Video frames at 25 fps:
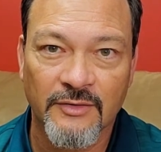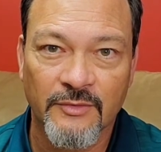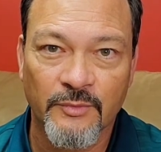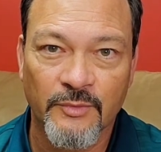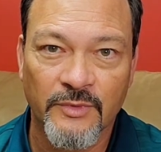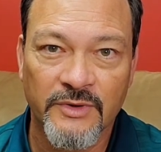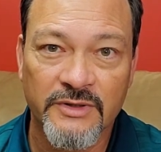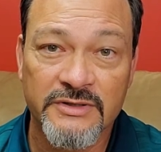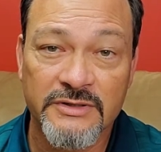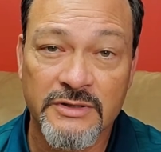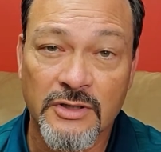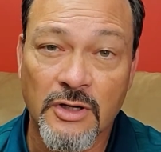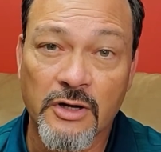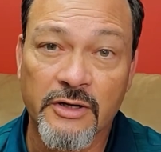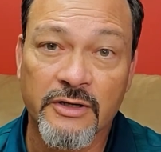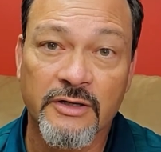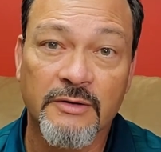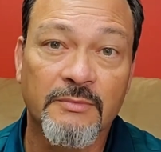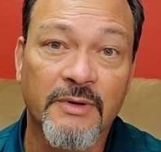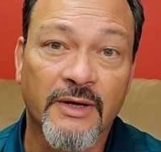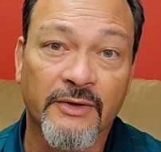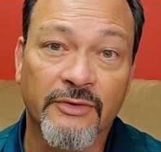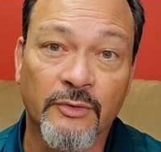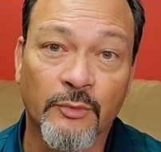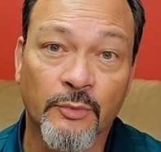When it's talking
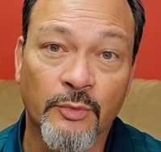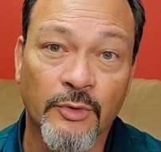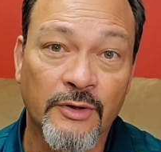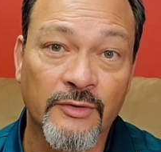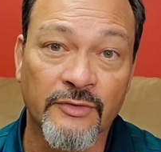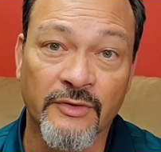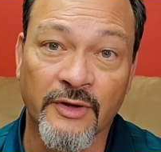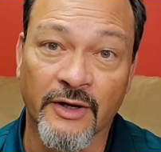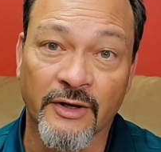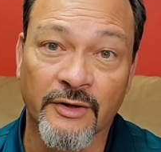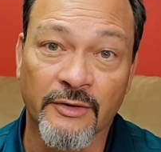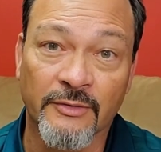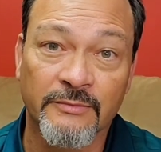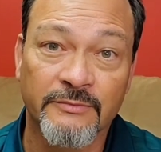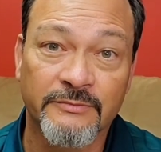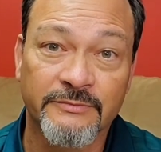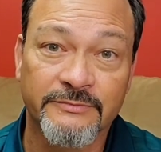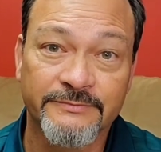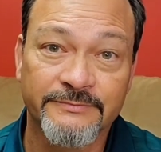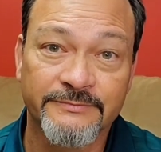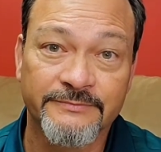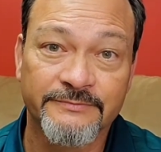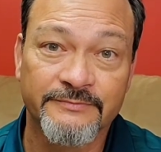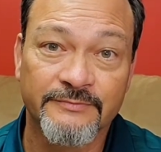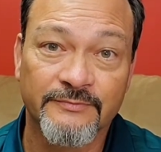about the word there,
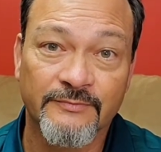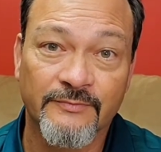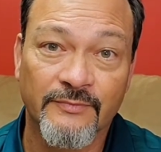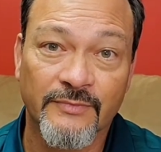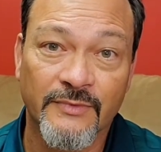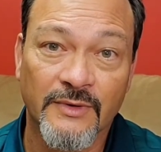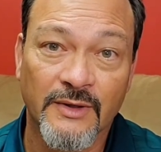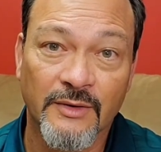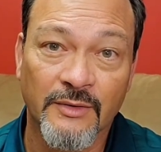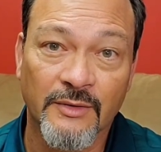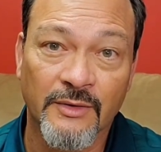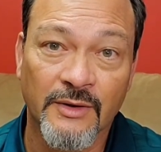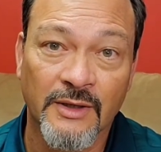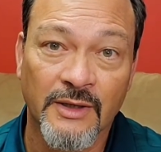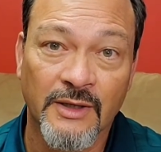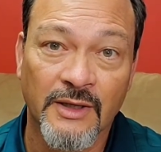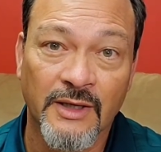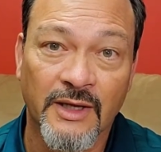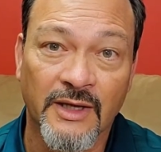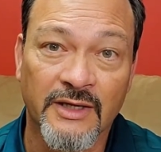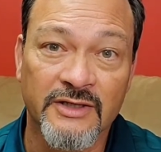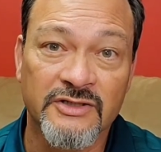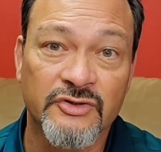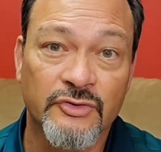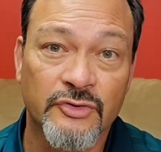
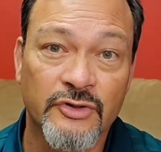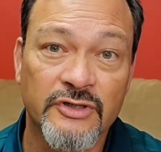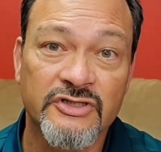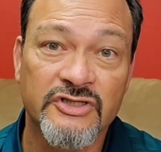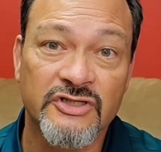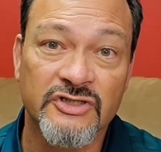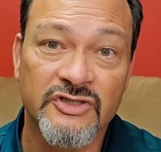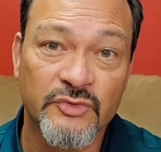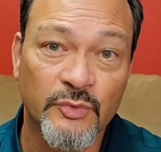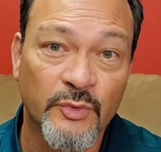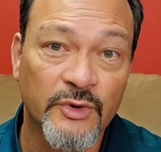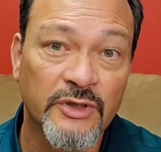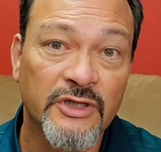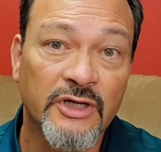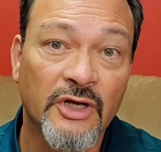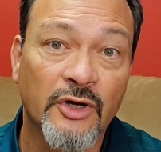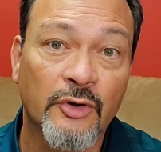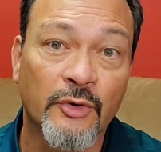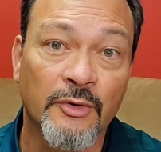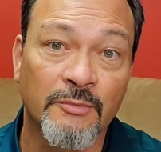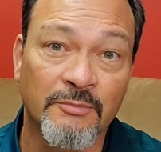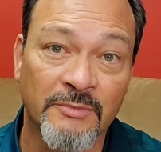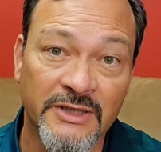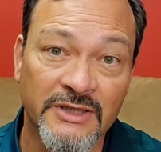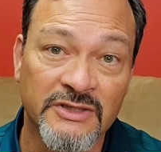as Christians, we
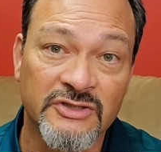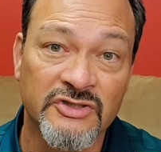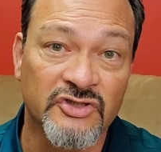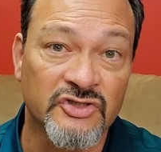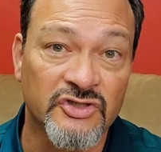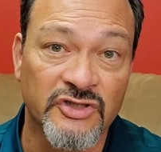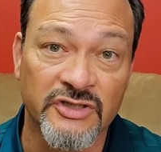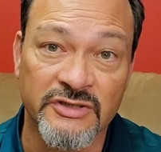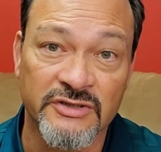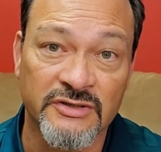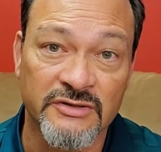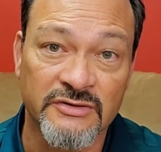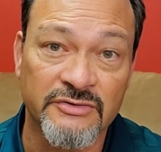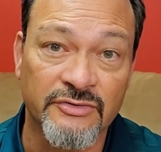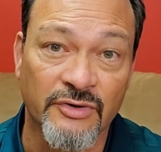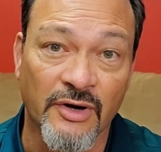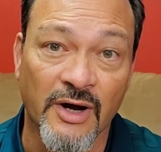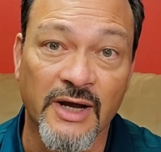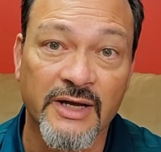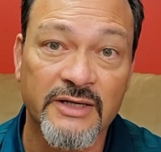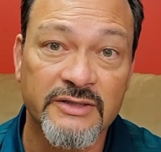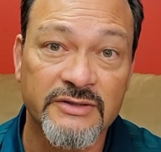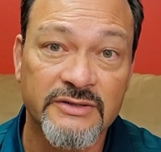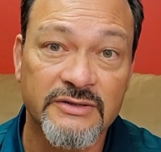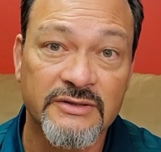know it means Jesus
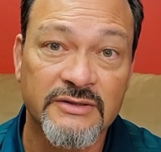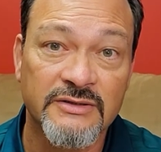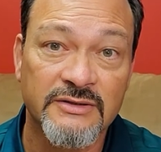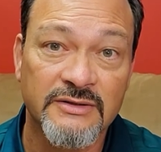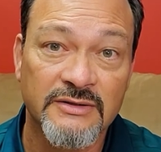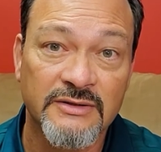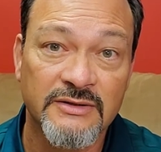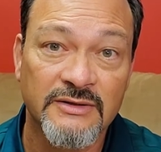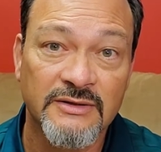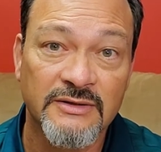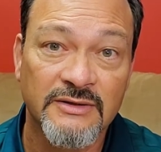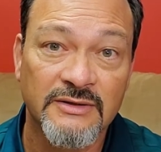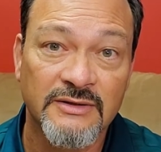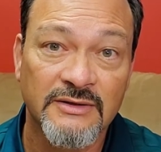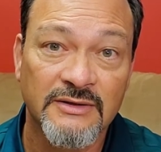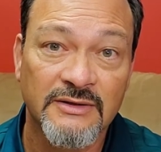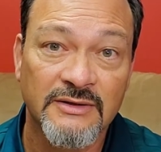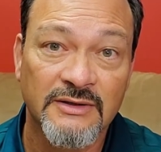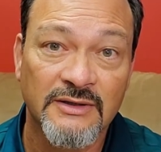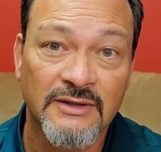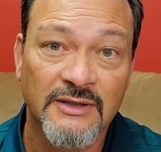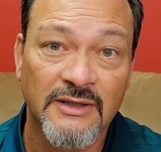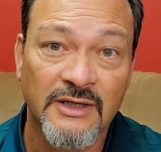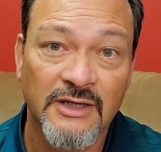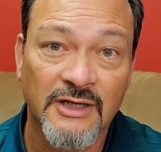Christ.
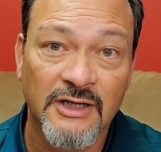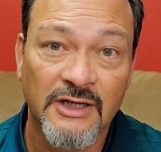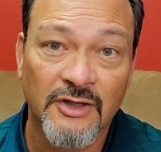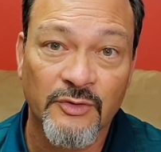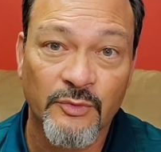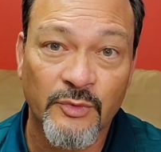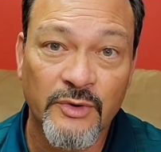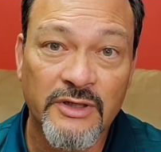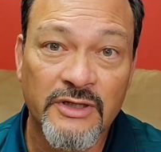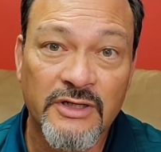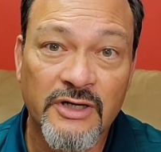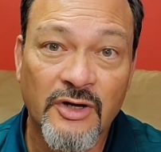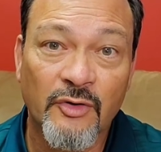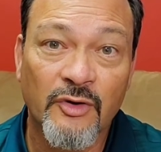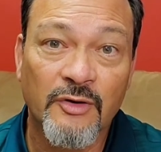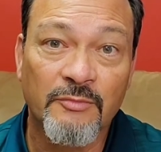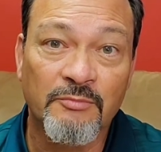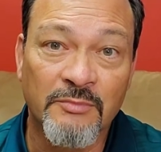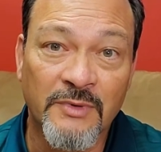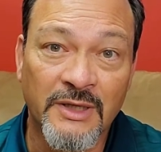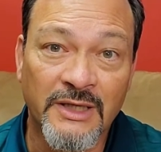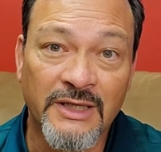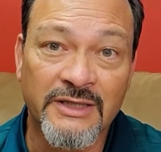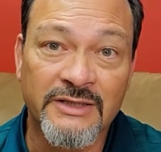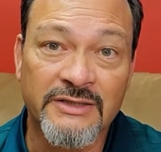We know it
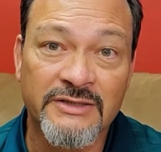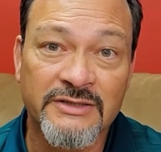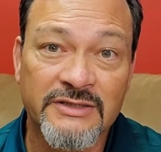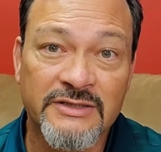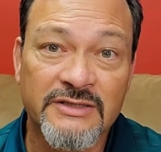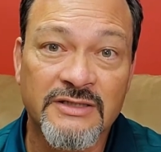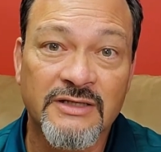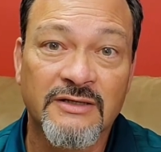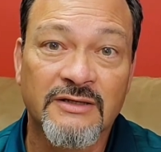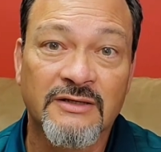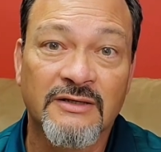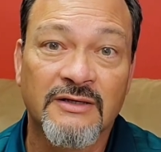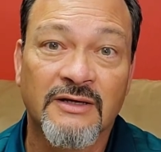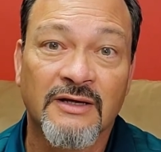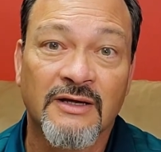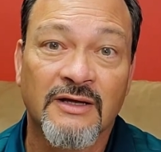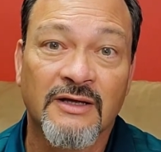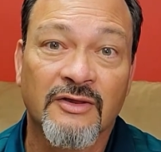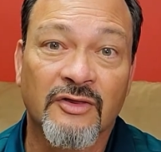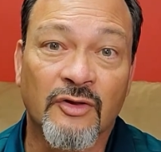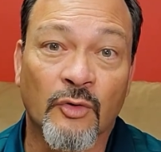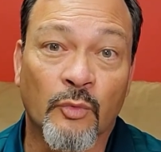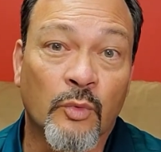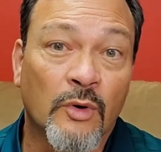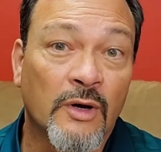means
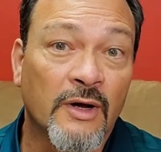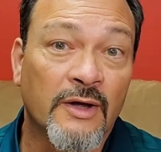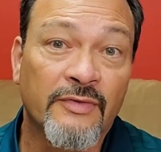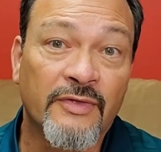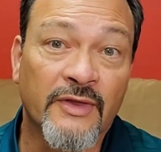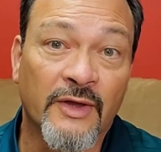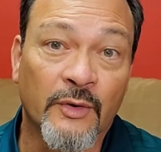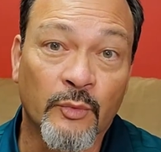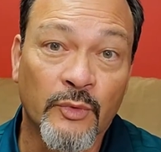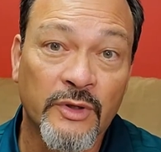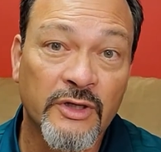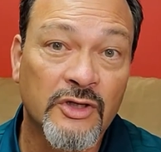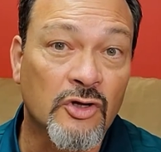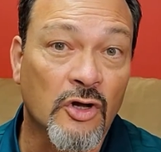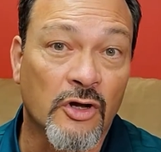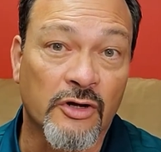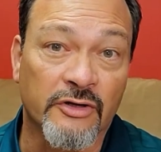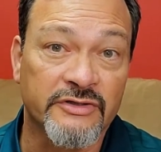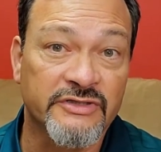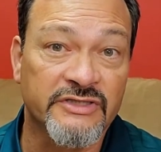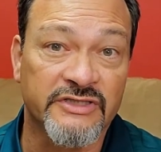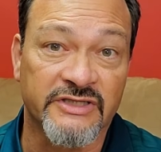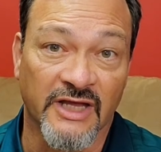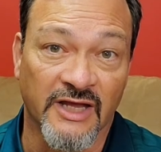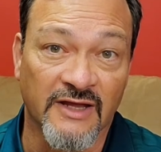the one that we call
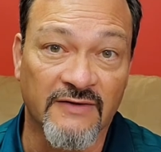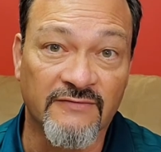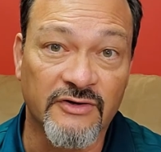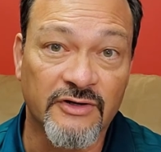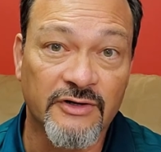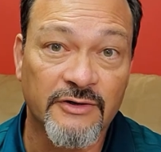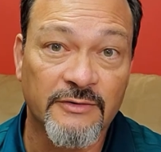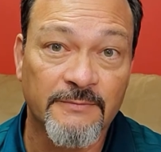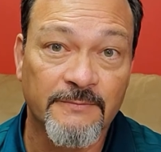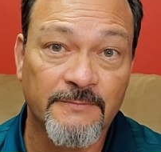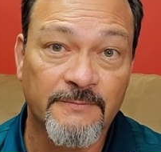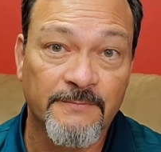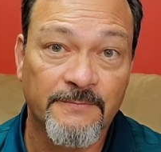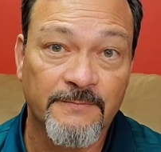Savior.